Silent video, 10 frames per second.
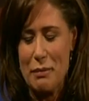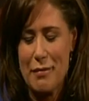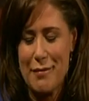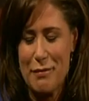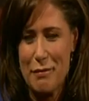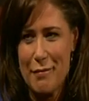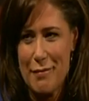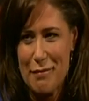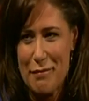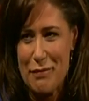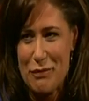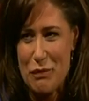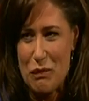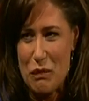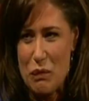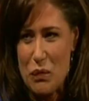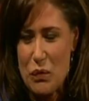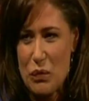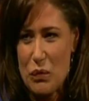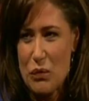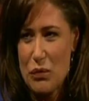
Um, and uh, because